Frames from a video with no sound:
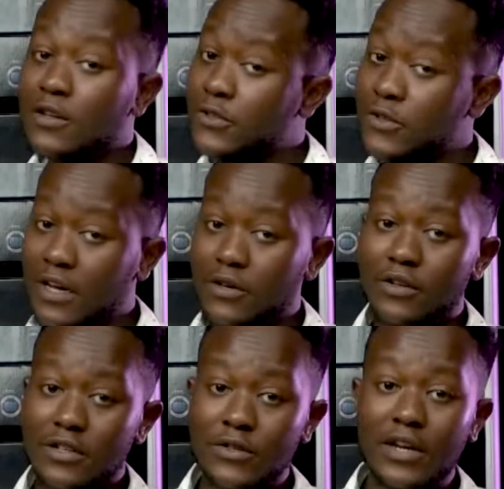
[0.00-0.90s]
so you can
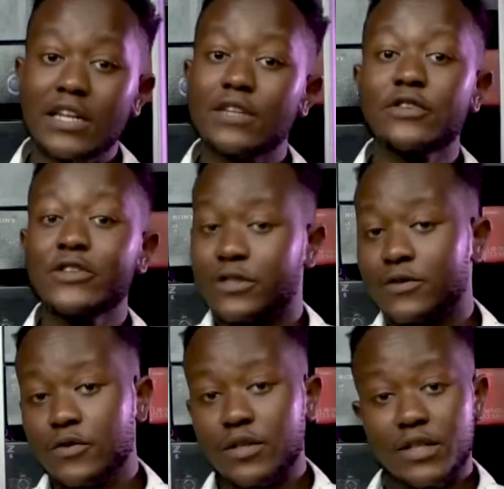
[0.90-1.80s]
connect to any video
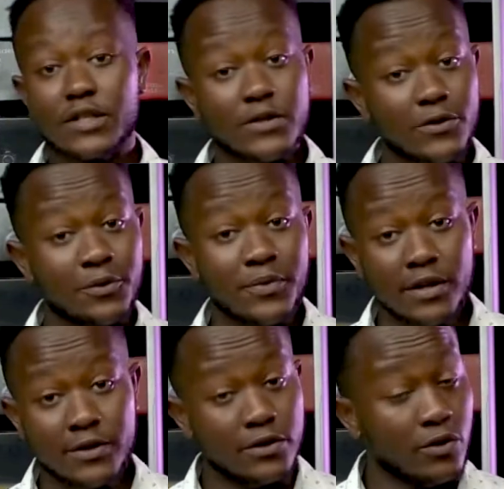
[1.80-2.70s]
software such as
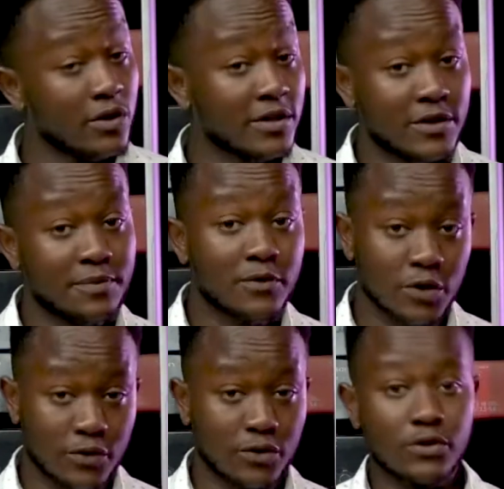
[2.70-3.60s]
OBS or ATEM
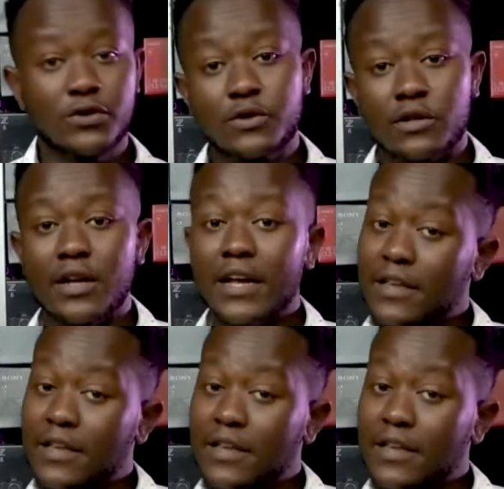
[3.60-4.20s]
software control.